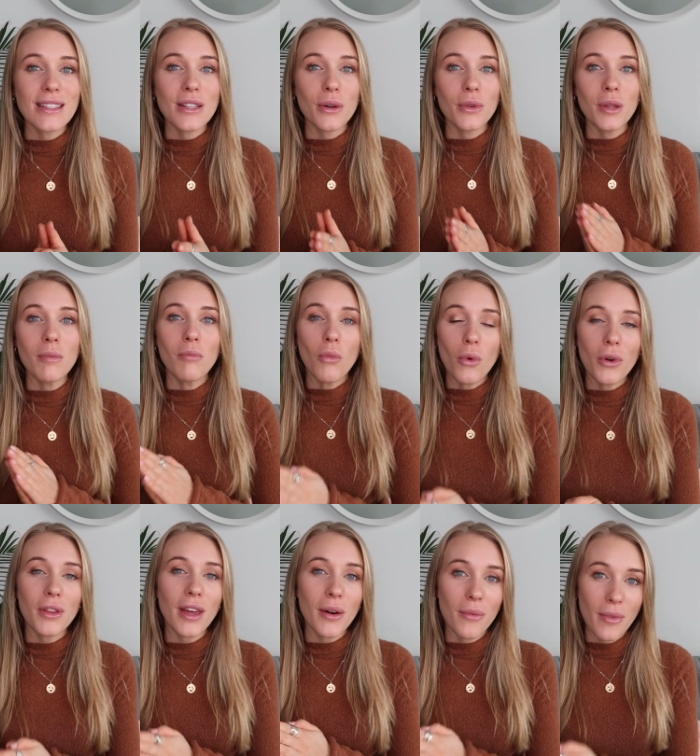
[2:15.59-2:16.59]
So the more
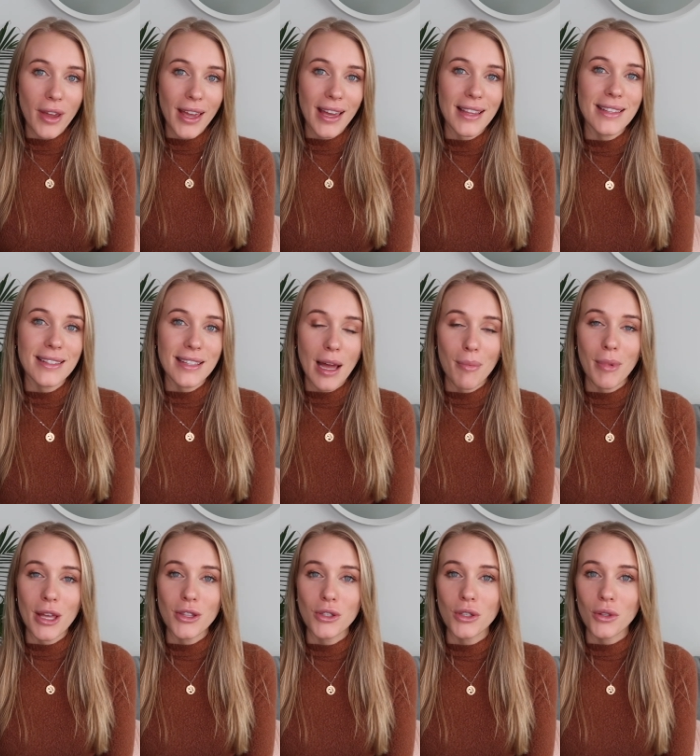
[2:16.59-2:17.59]
that we can step
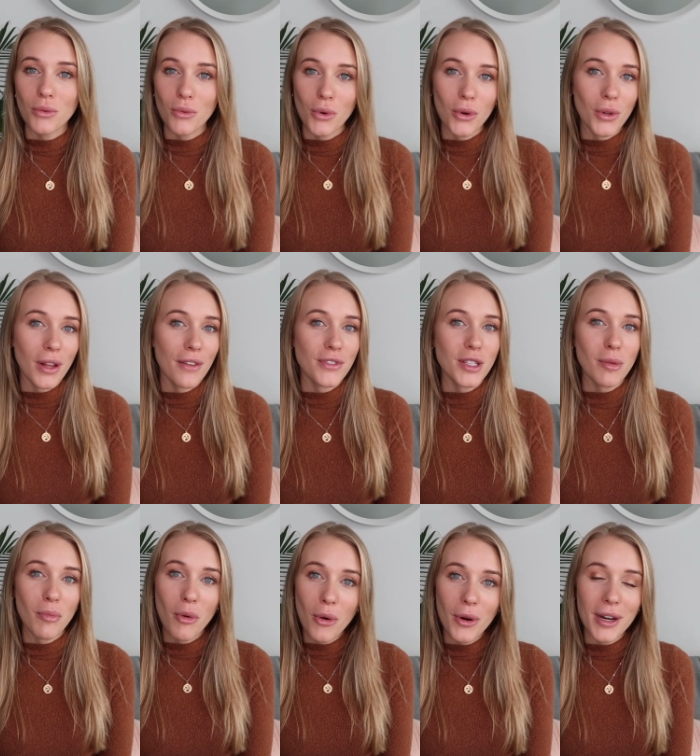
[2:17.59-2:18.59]
into the role of
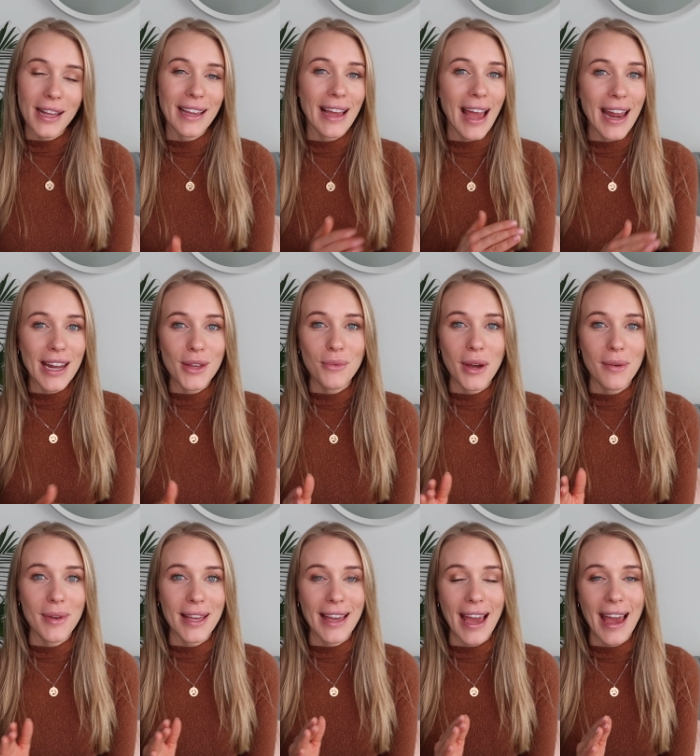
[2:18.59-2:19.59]
supporting any way we